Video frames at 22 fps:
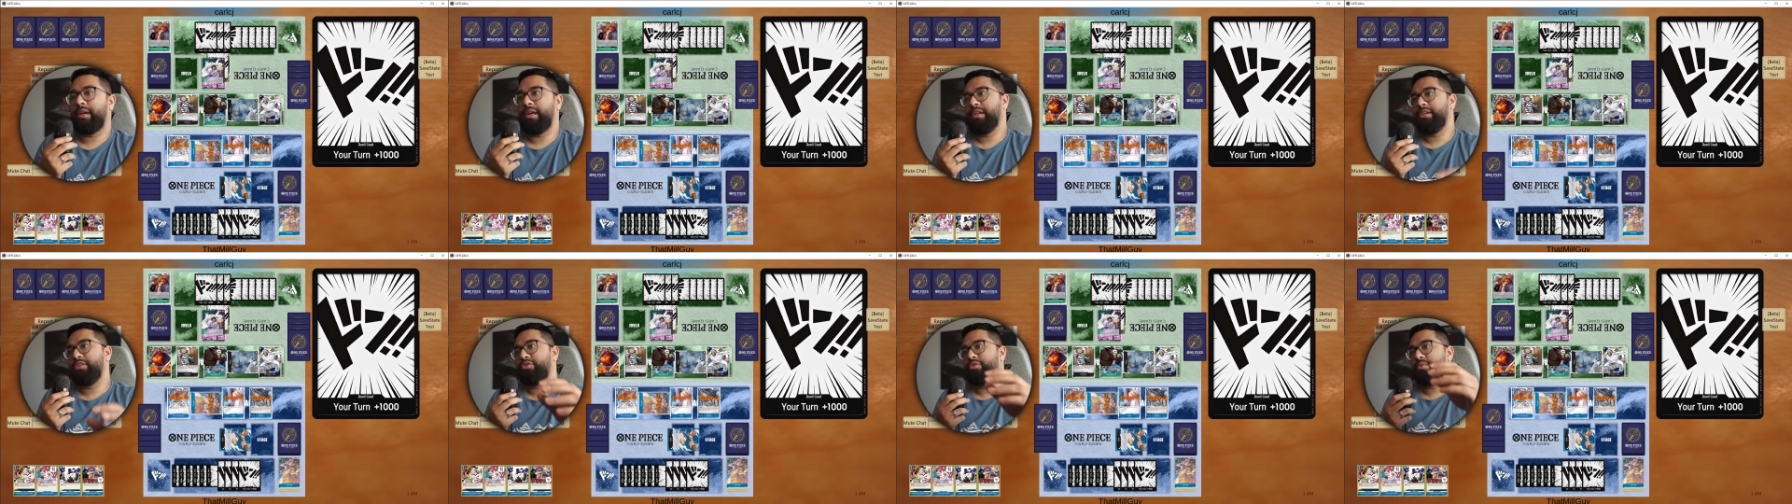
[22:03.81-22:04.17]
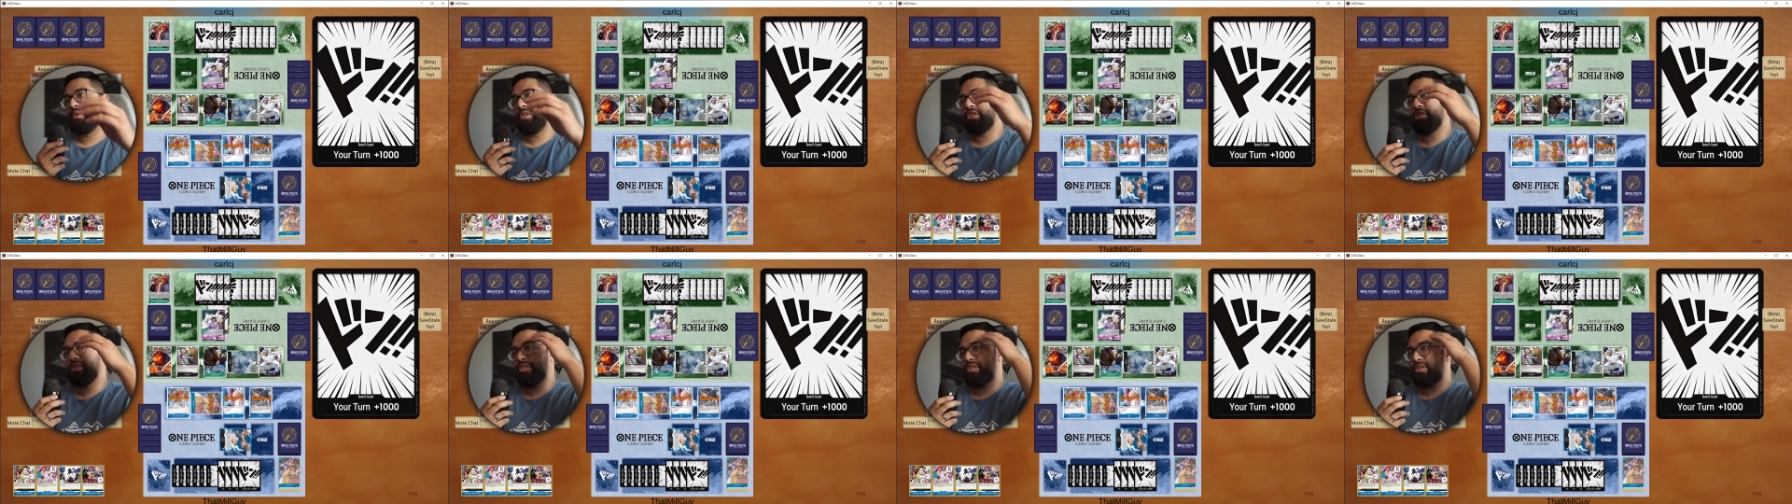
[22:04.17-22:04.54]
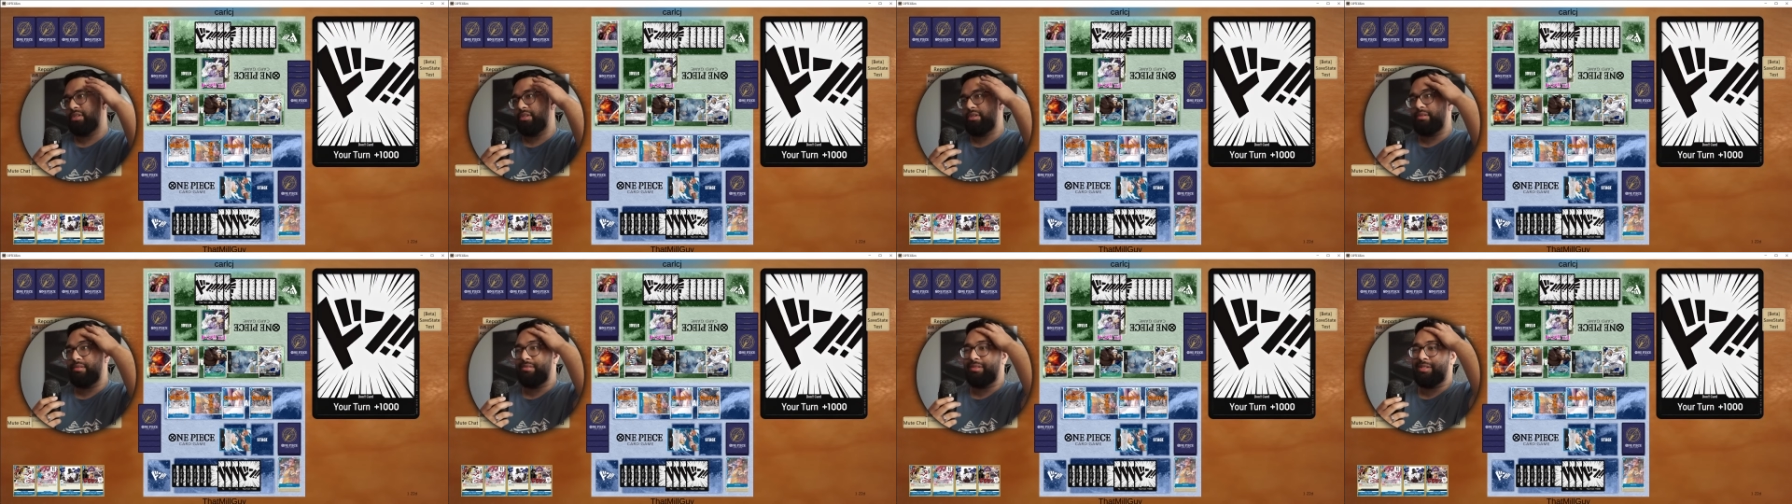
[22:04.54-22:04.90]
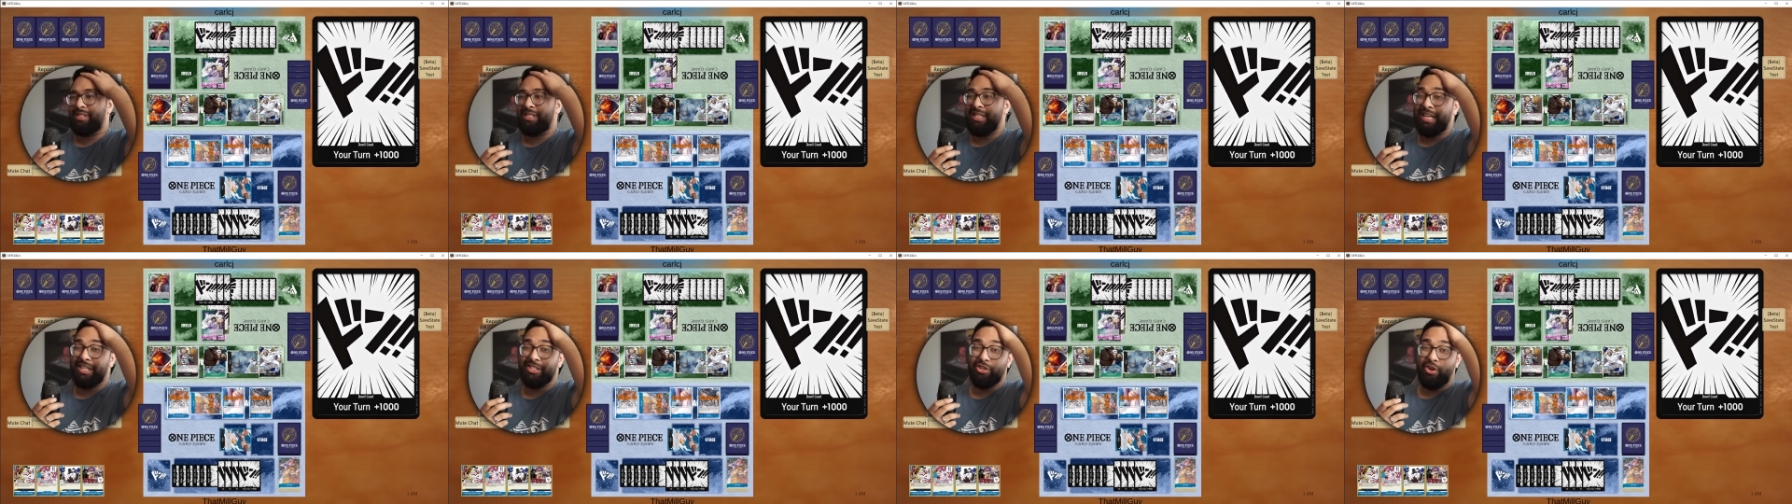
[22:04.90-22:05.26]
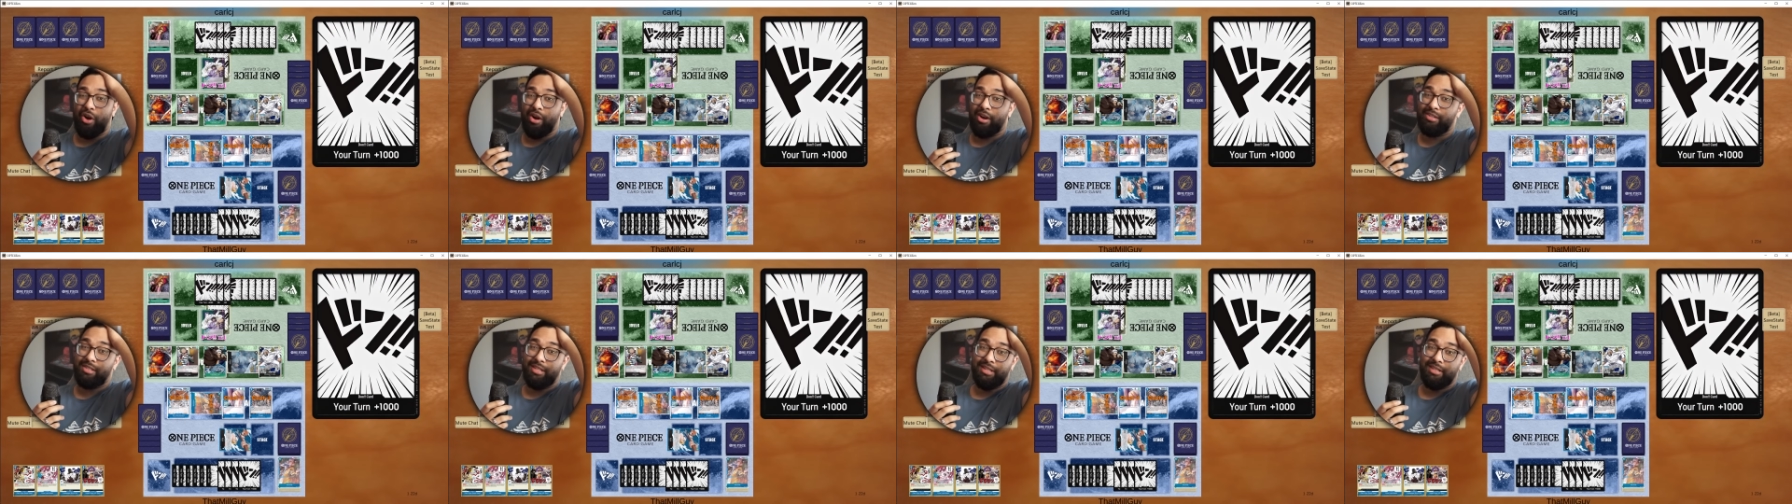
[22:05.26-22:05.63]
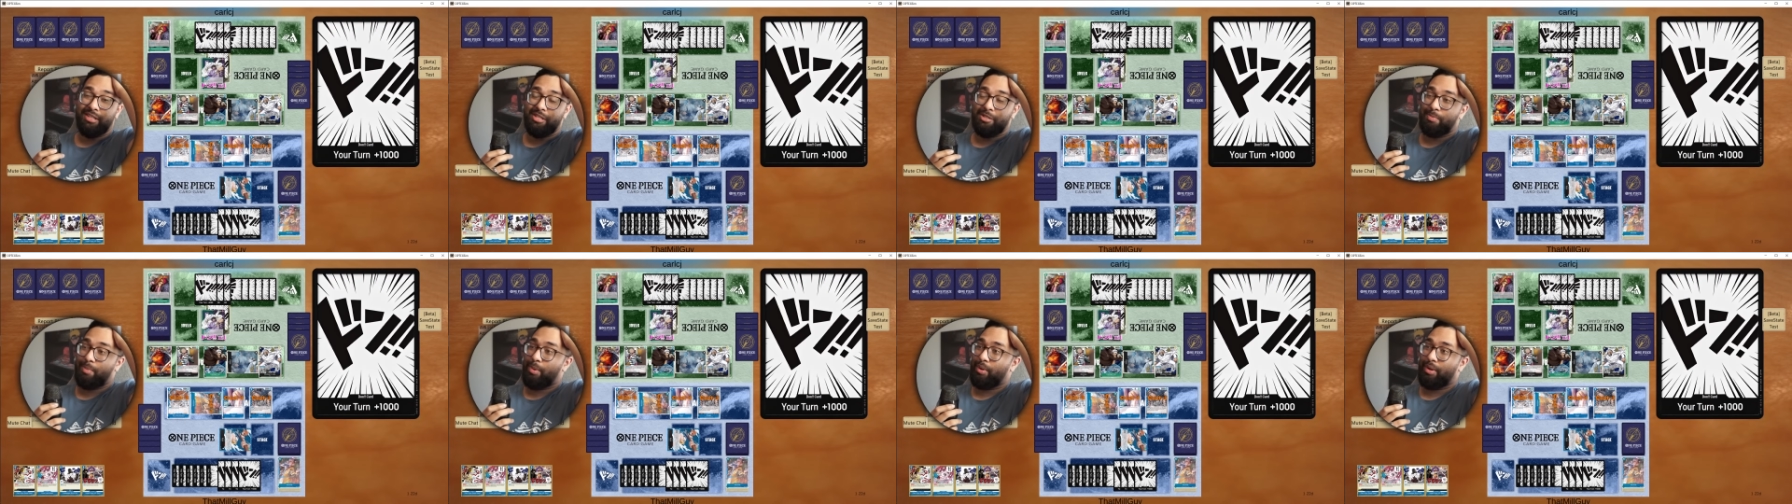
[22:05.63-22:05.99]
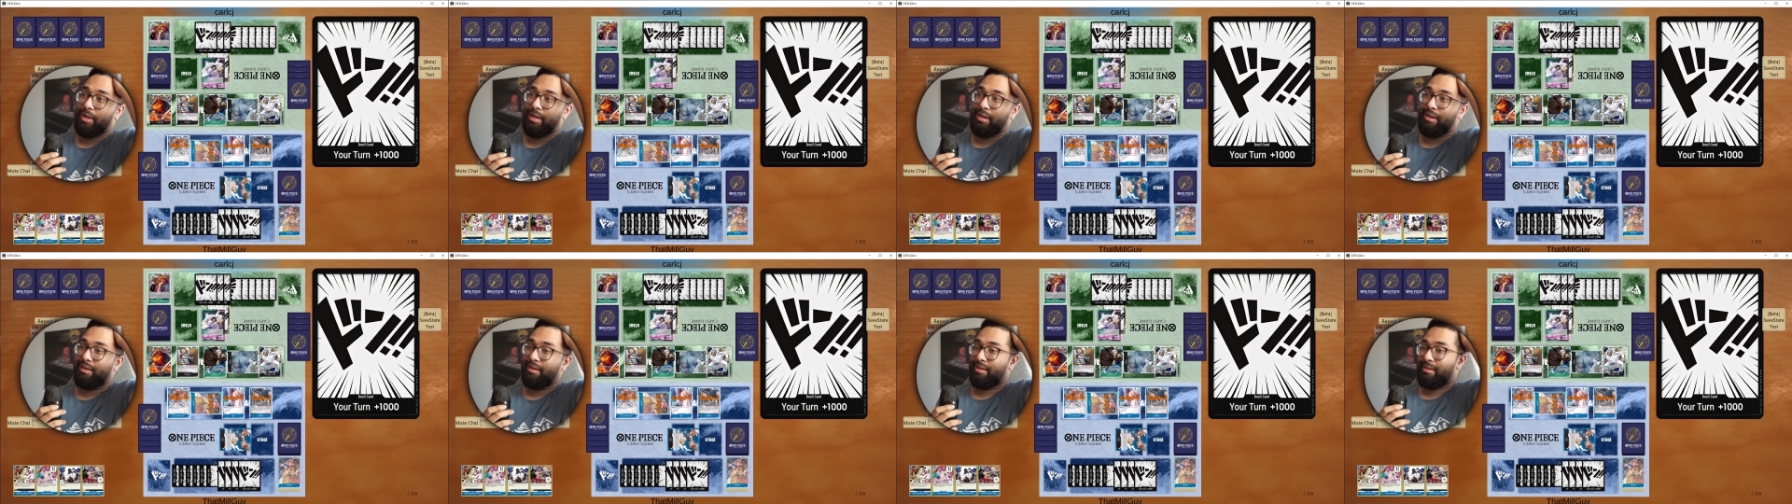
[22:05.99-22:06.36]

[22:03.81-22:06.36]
Inazuma just six cards at this point.